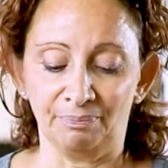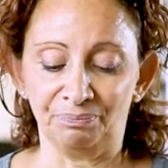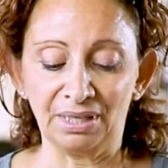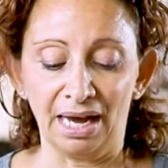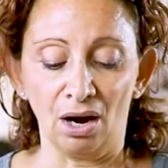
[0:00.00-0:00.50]

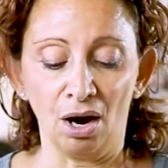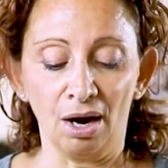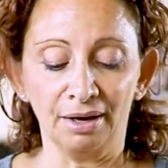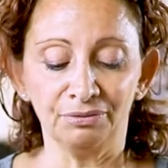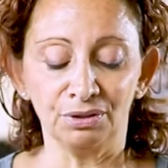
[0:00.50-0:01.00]
Now
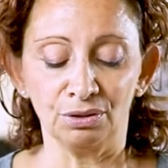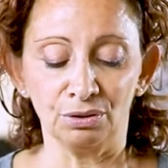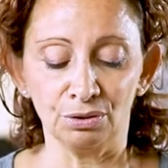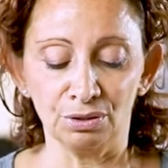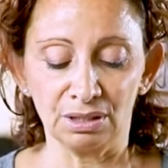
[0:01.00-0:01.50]
I've
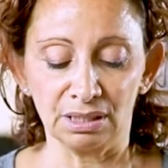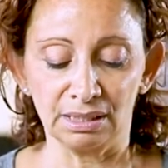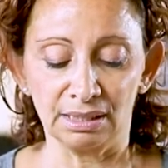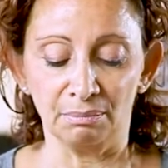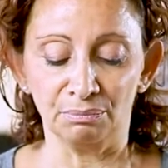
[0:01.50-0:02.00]
used
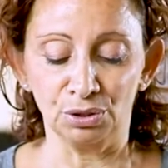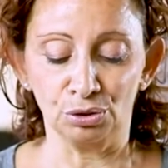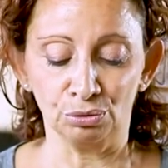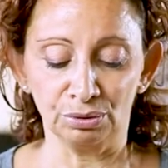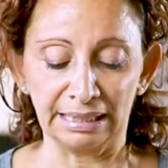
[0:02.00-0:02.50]
some
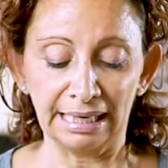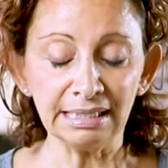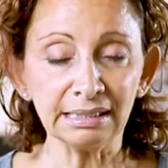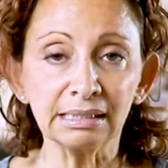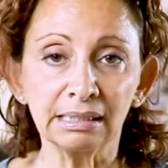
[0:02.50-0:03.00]
medjool
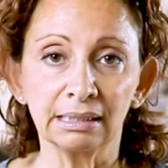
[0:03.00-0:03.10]
dates,